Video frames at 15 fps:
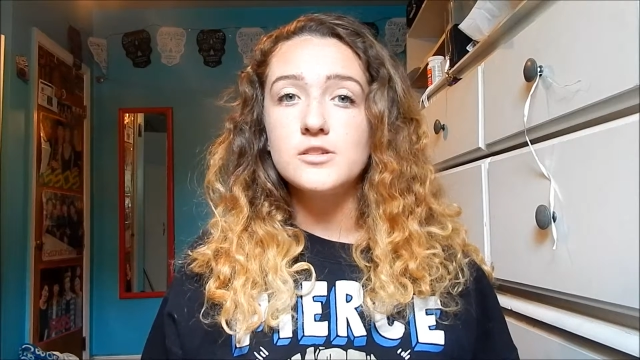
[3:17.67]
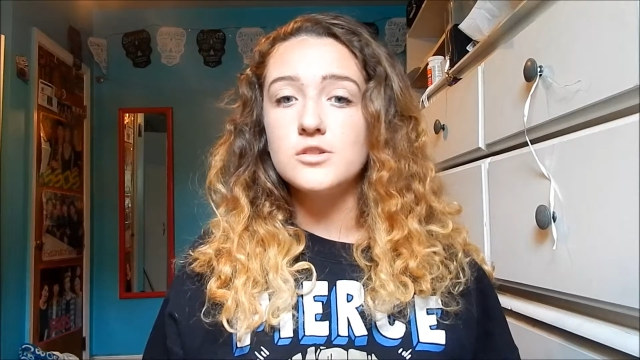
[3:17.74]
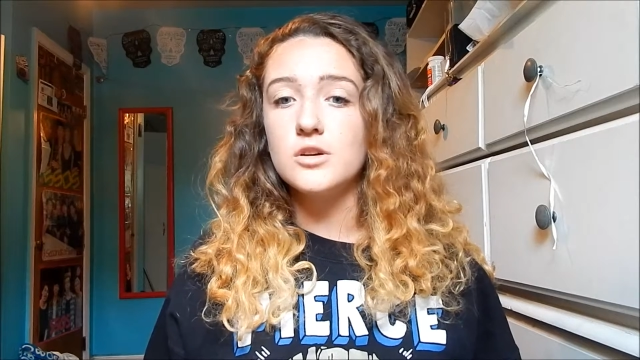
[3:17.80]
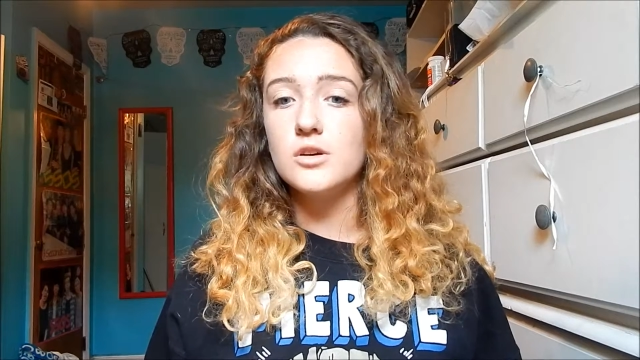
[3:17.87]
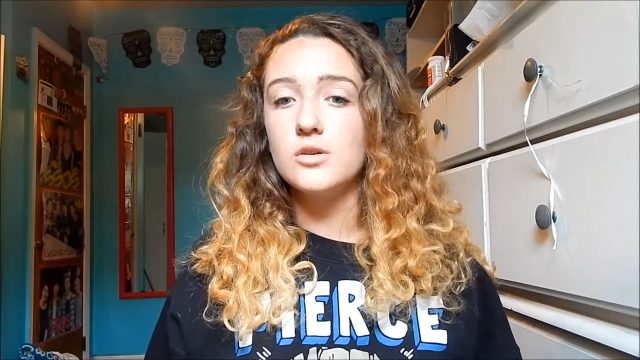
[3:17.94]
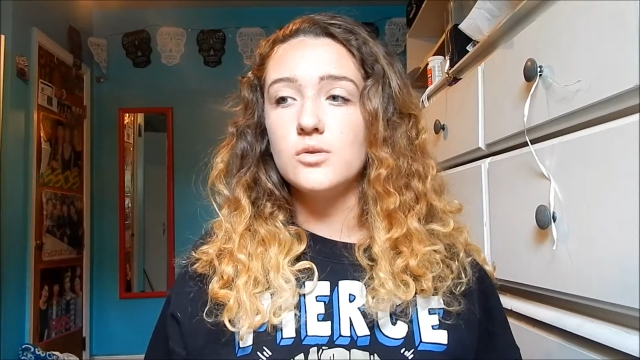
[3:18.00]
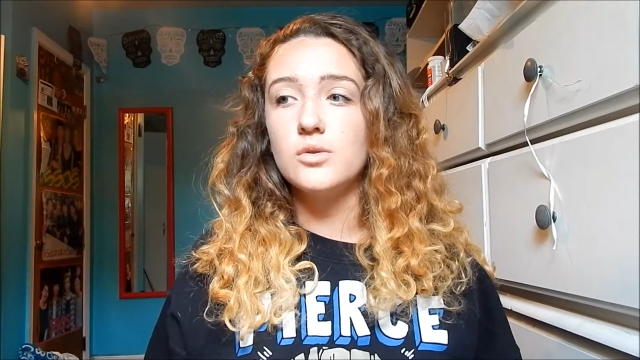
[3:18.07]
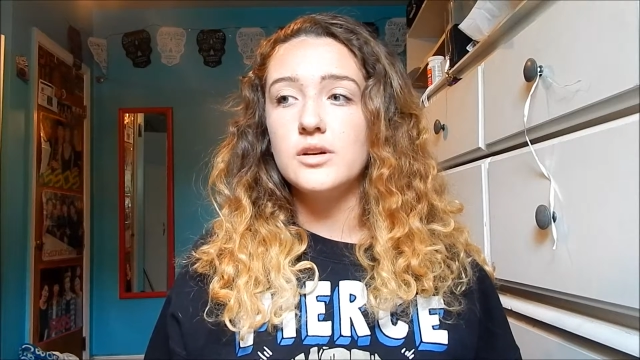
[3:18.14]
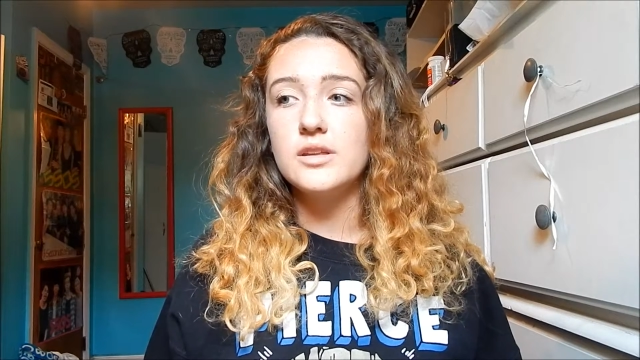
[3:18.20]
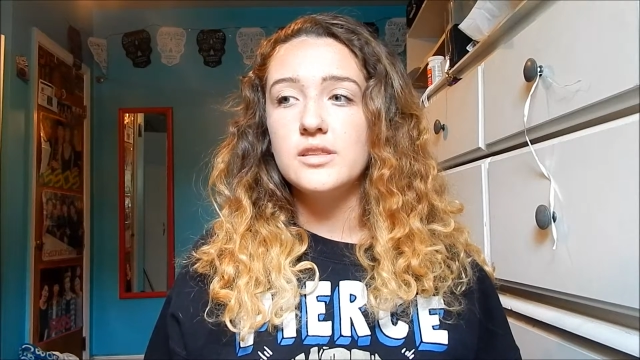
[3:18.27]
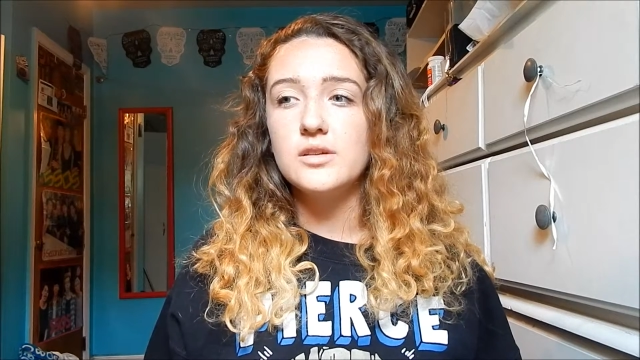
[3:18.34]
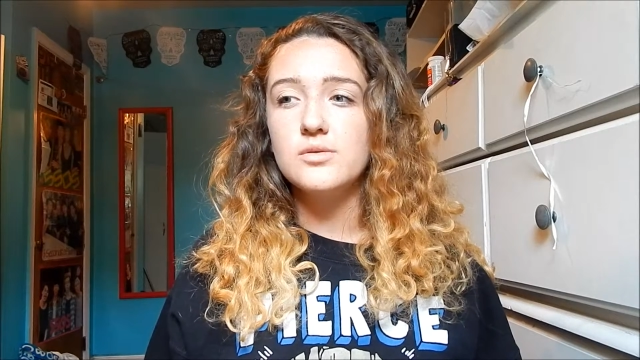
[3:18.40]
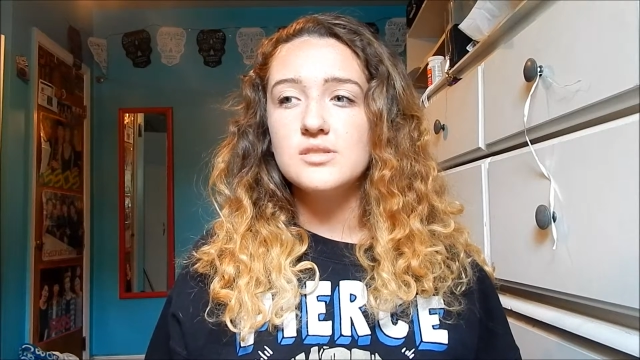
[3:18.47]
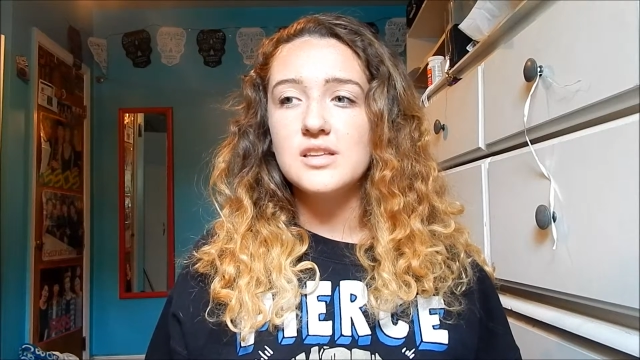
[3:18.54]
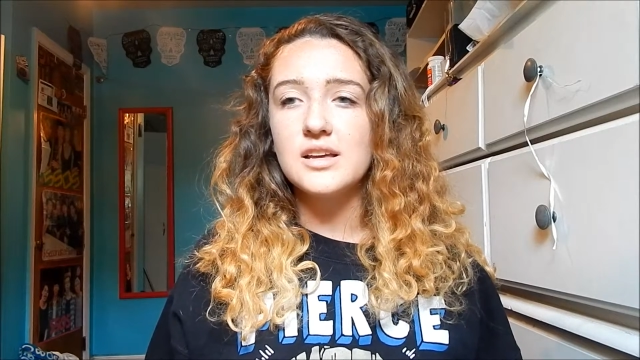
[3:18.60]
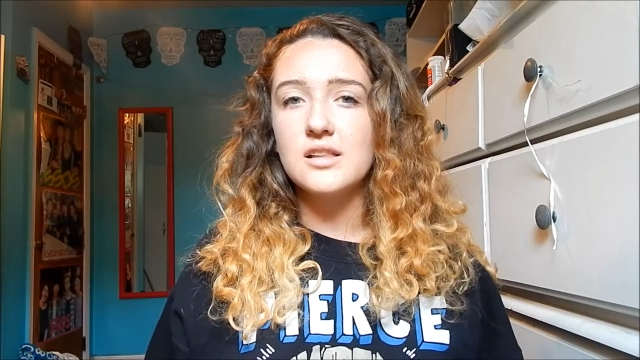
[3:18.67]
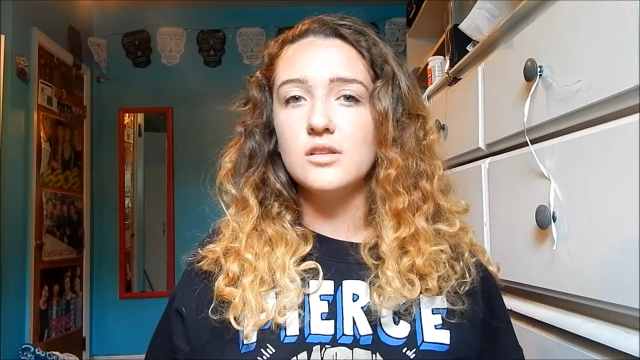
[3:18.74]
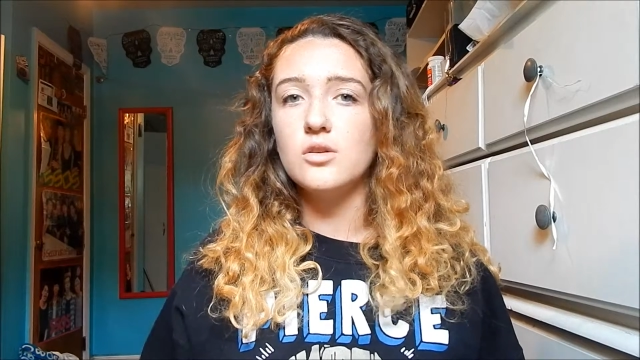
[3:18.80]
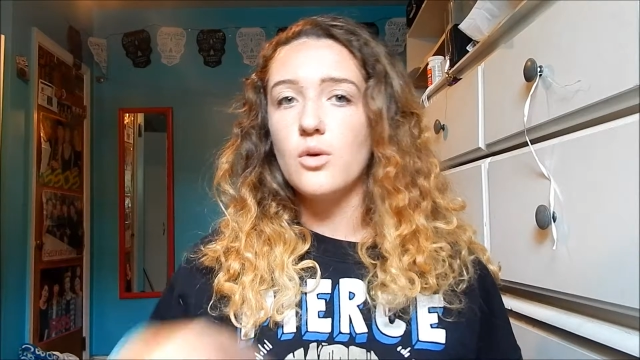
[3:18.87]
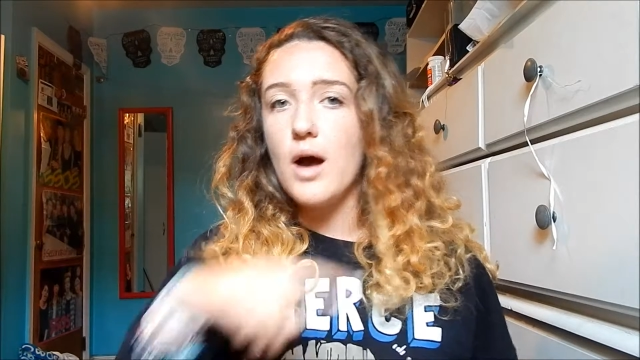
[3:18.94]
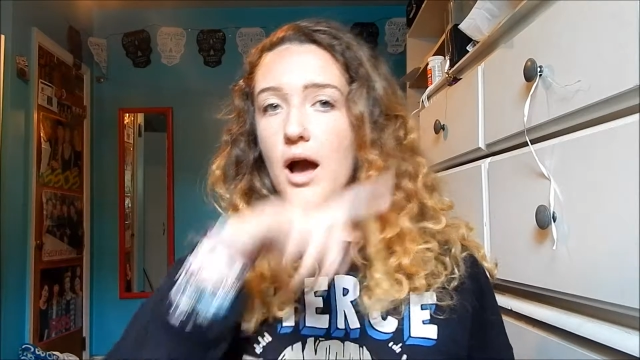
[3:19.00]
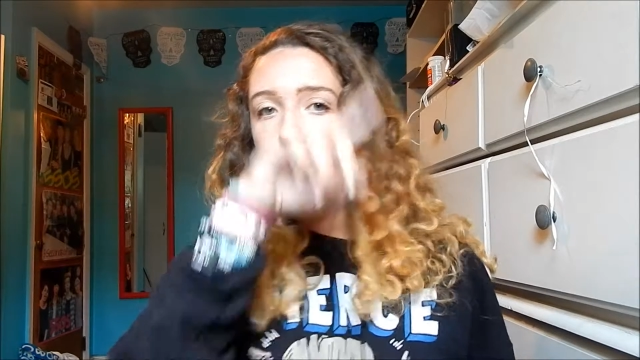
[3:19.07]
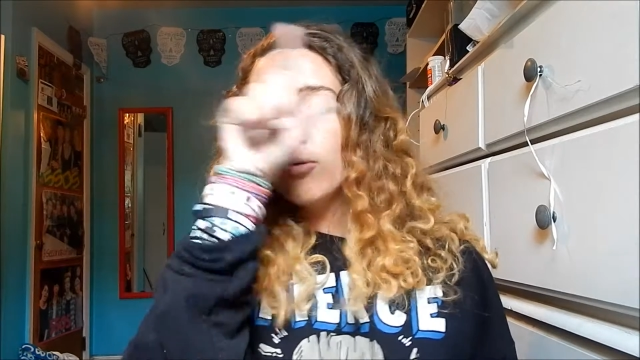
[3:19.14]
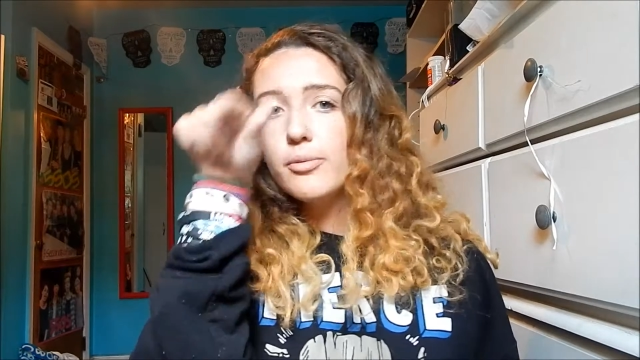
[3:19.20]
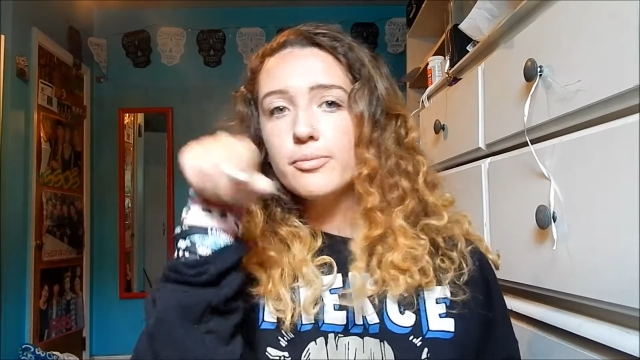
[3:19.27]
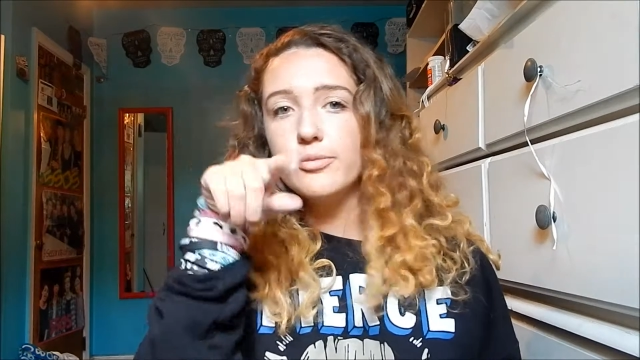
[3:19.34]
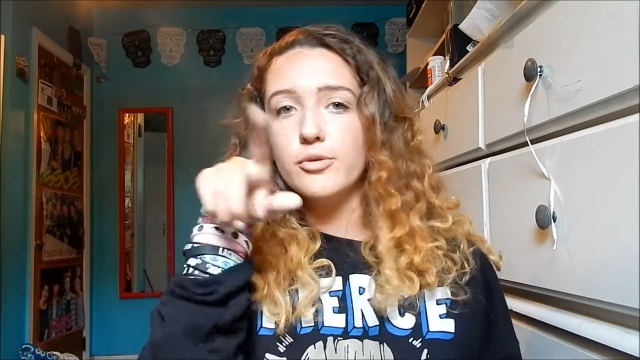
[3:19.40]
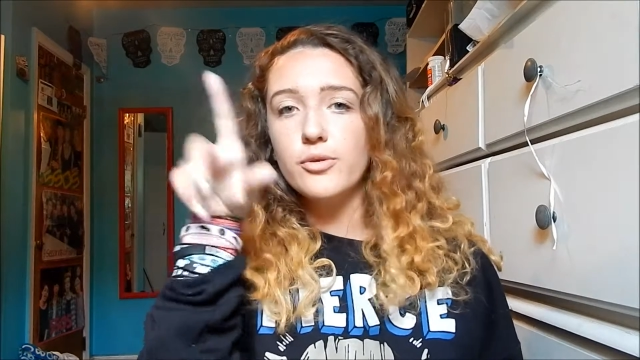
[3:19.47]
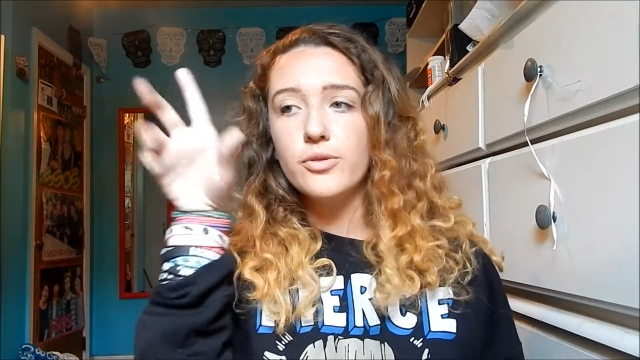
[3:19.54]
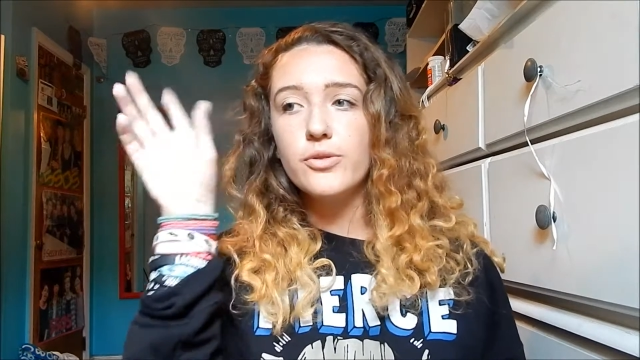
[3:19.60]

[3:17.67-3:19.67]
so there was like a little help booth.